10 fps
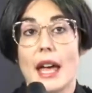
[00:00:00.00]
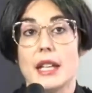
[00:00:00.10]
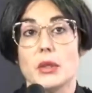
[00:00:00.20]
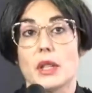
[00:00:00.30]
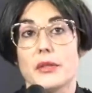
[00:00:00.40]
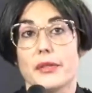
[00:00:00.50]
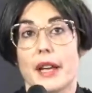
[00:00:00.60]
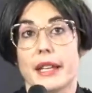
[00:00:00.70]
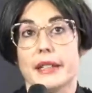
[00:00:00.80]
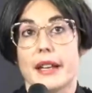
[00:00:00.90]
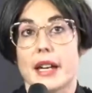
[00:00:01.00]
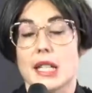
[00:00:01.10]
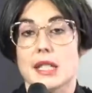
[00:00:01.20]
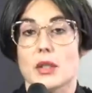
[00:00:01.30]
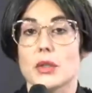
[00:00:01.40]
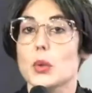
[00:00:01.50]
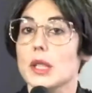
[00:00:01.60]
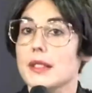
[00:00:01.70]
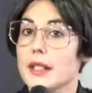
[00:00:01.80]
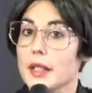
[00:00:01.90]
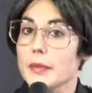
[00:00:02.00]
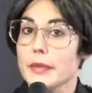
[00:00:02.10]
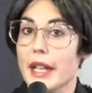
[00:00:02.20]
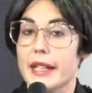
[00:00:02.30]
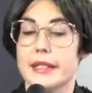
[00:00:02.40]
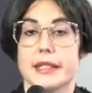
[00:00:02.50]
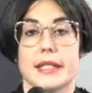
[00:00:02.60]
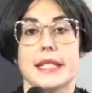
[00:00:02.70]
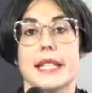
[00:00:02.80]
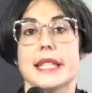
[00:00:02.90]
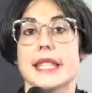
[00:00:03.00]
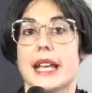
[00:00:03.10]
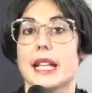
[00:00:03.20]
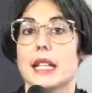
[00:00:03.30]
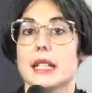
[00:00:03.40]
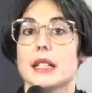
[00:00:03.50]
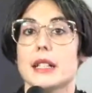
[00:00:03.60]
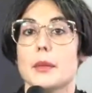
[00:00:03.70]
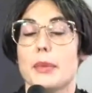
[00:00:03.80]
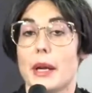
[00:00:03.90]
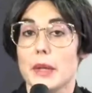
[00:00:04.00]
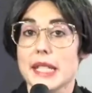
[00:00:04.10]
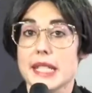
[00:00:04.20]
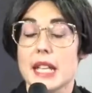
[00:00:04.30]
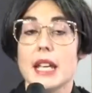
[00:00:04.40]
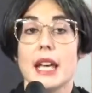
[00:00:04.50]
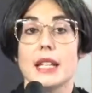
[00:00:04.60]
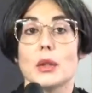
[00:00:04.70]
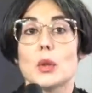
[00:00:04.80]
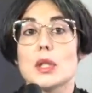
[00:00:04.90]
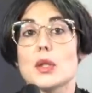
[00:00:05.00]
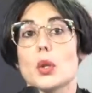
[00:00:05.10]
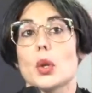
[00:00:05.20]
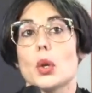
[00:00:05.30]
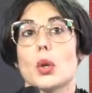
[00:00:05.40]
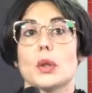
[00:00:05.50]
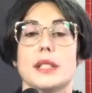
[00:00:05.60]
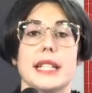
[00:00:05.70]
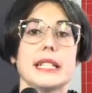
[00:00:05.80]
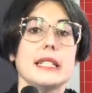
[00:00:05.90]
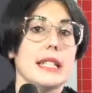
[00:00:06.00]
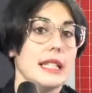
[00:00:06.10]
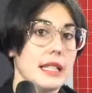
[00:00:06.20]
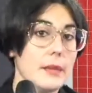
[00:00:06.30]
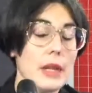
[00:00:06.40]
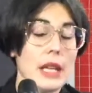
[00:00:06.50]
and you can find us on Twitter at CSL Paris and also on LinkedIn.